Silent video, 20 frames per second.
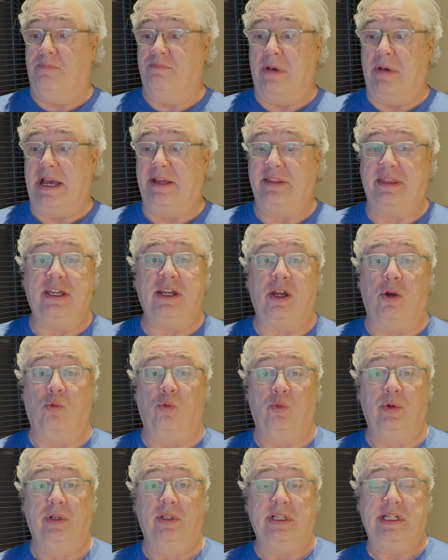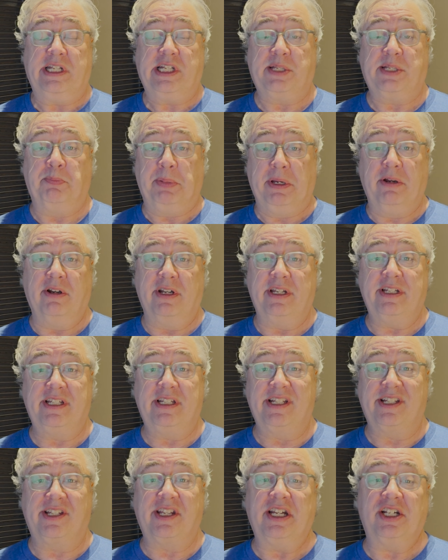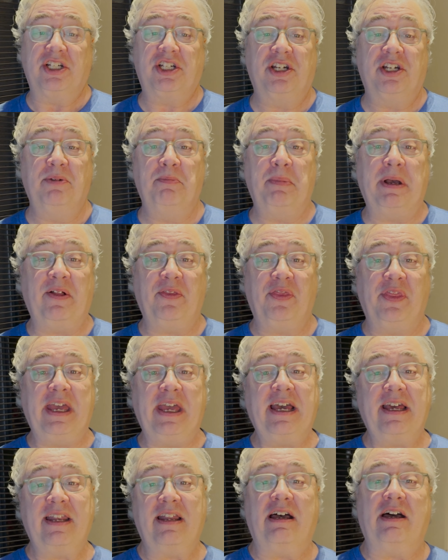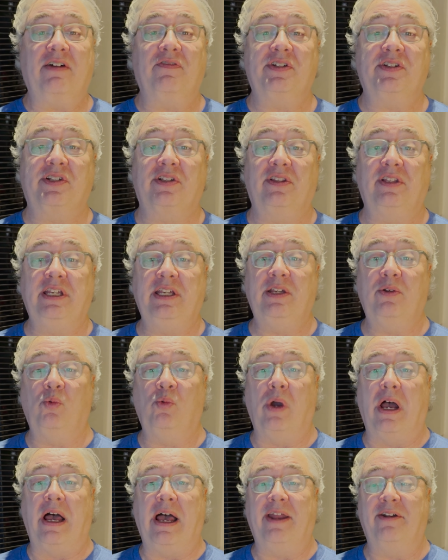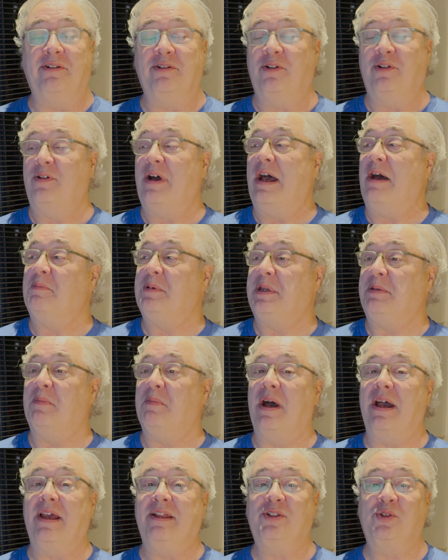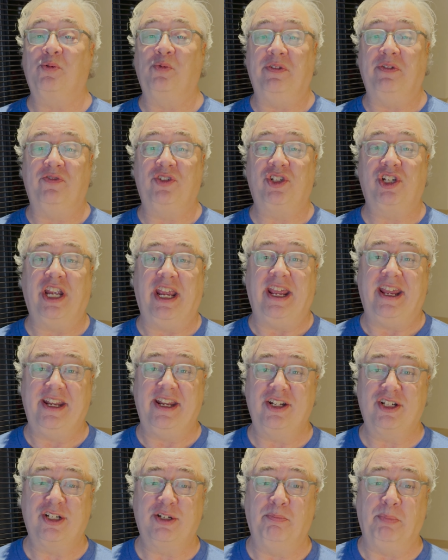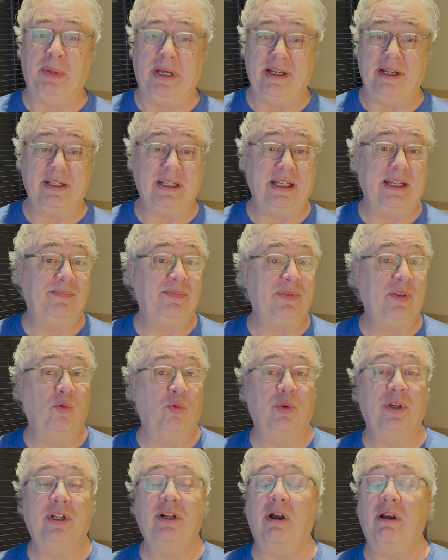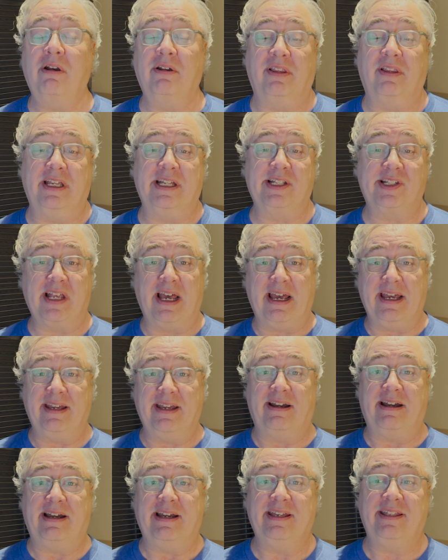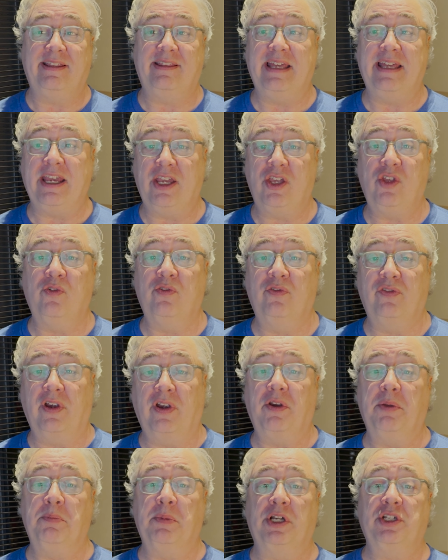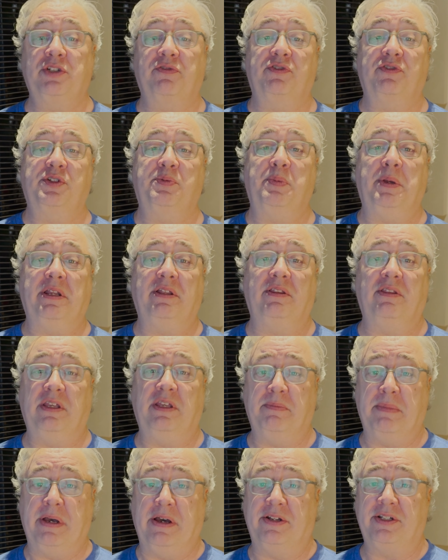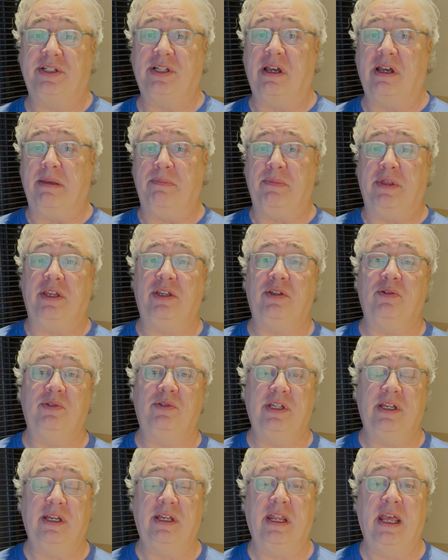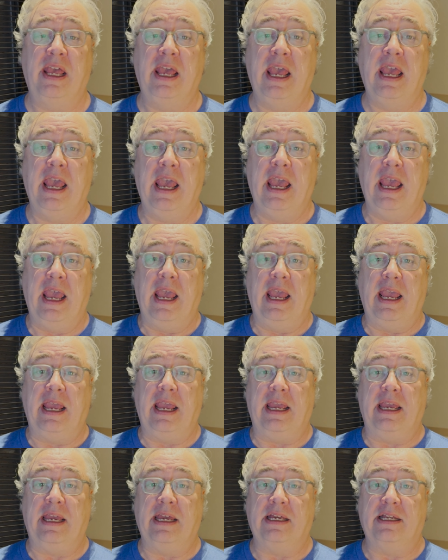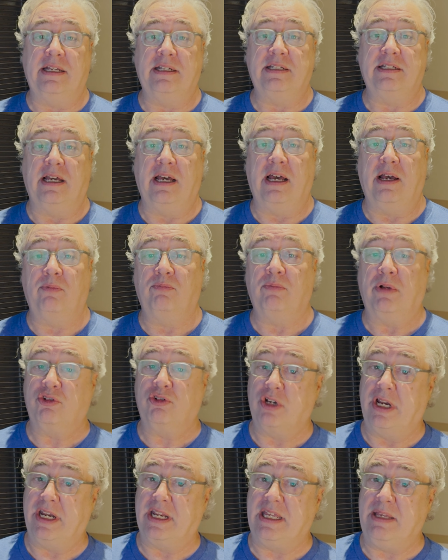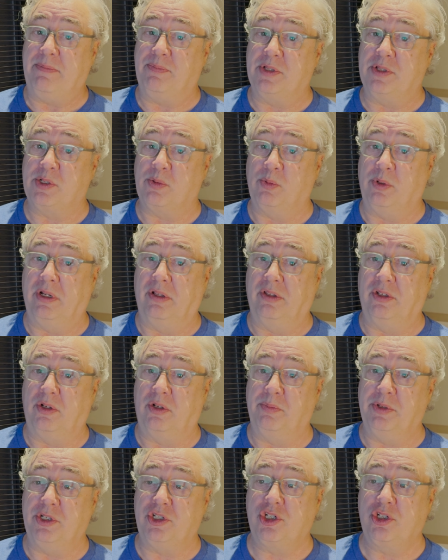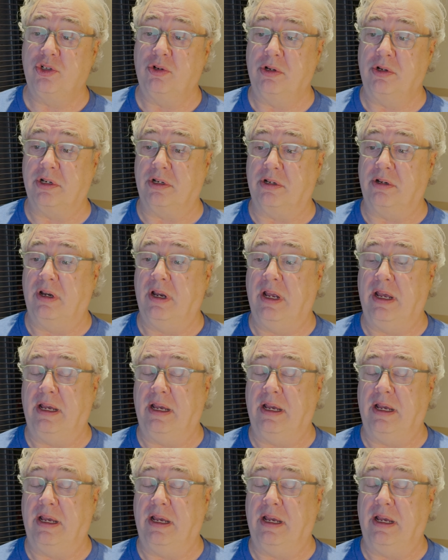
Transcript: I think, a really spirited discussion about that. Obviously, I don't know how many minds we've changed, but regardless, I thank you very much for spending the amount of time that you did and try to keep this one a little bit shorter.